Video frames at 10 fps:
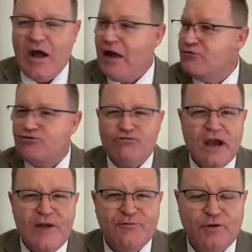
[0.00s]
Oh, how
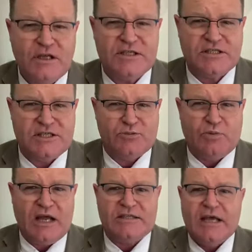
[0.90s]
dreadful is
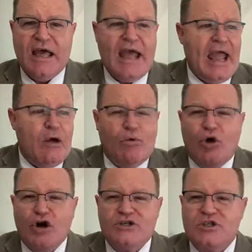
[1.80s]
this place? How
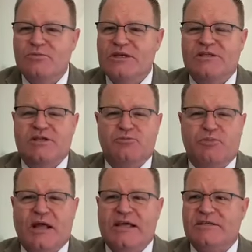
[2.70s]
awesome is
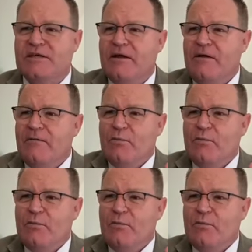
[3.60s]
this place?